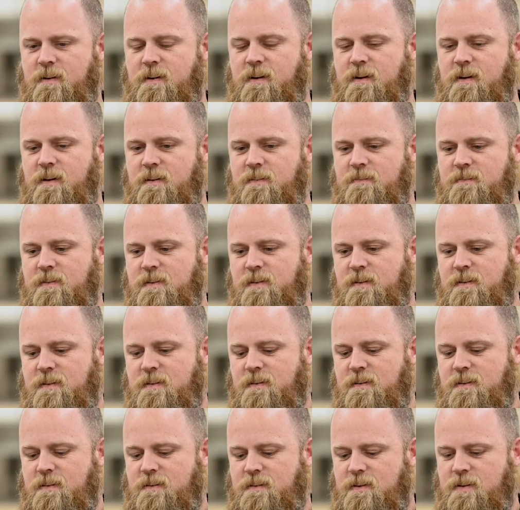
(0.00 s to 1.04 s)
uh,
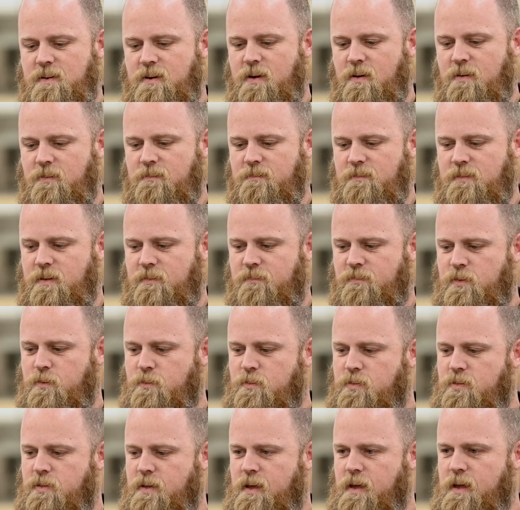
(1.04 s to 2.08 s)
you know, a few
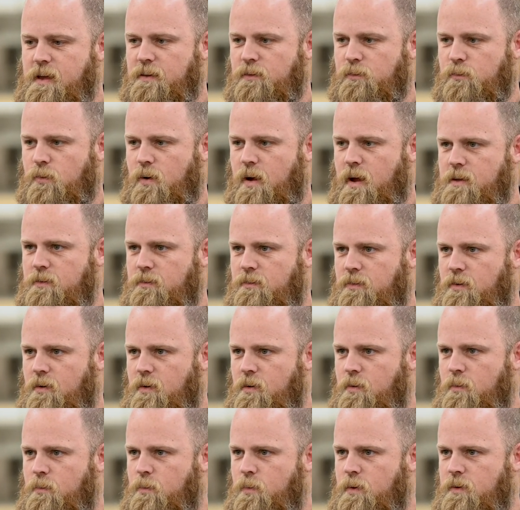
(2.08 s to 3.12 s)
things, right?
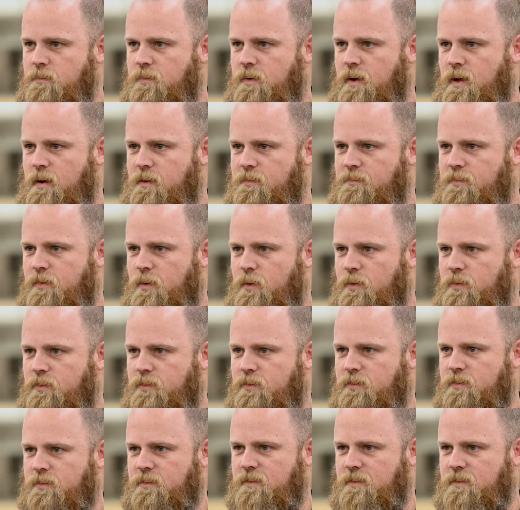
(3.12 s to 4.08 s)
So we've got to first